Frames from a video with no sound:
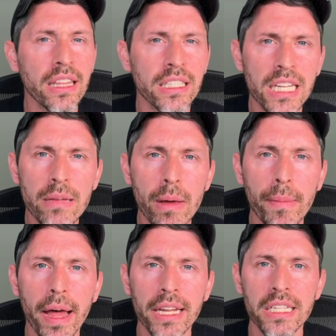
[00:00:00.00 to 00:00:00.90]
that the team
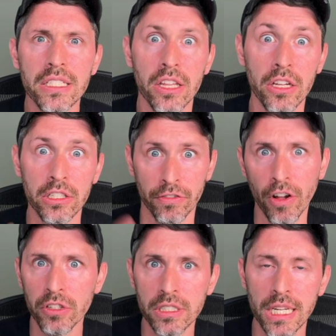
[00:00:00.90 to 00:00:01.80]
I'm on is the
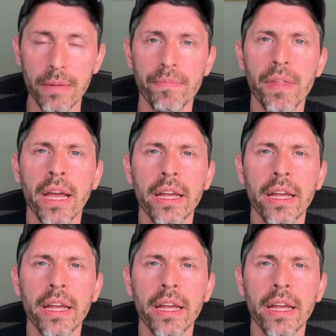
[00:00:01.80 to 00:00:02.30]
default team.